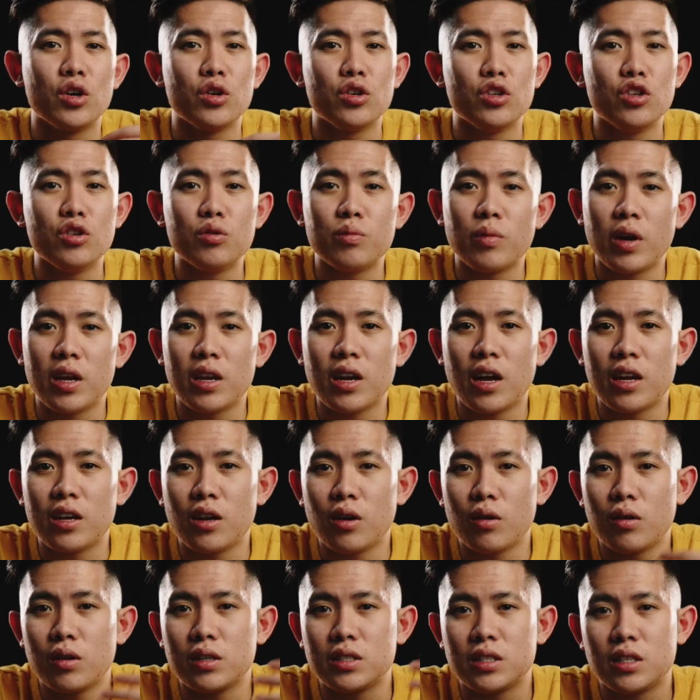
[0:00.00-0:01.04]
you may not
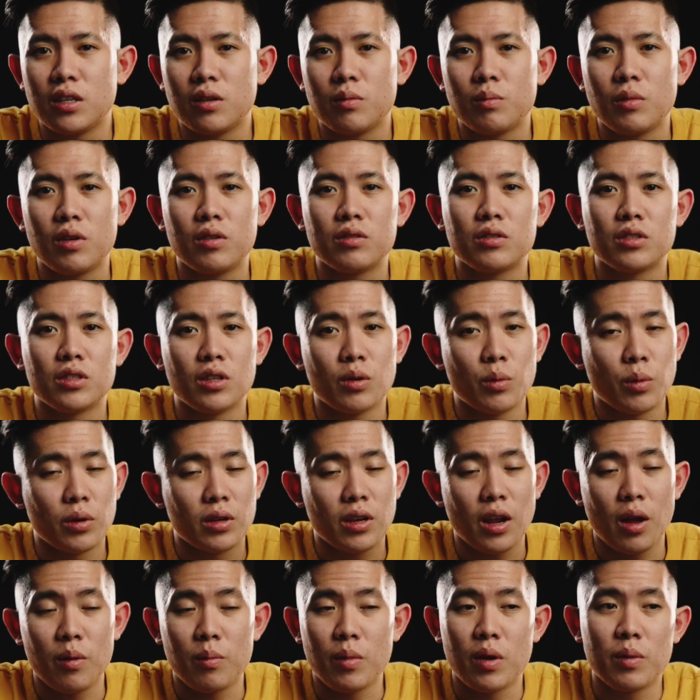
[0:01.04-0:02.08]
notice it, someone
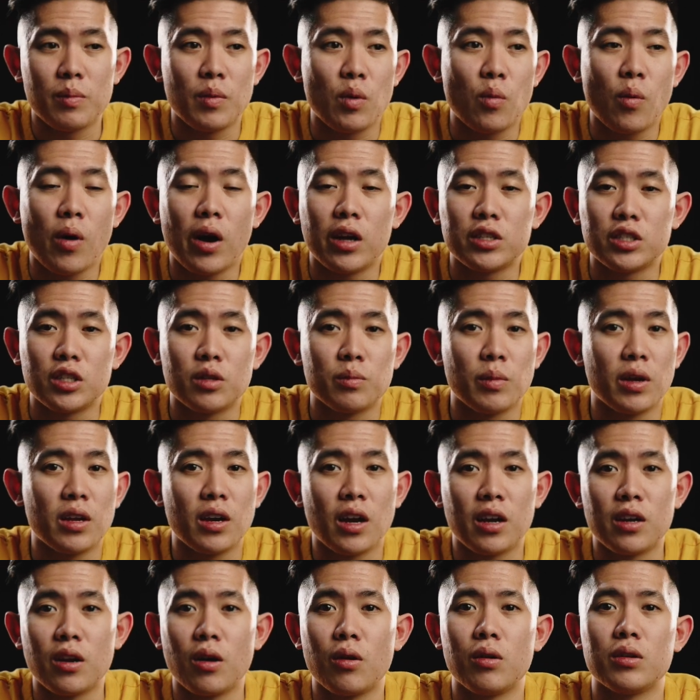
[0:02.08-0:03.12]
that may be watching may
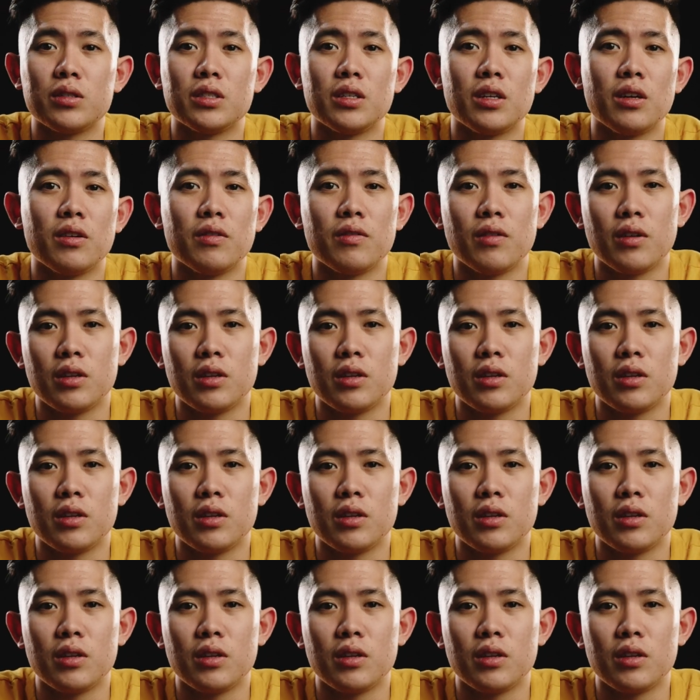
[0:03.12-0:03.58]
not notice it,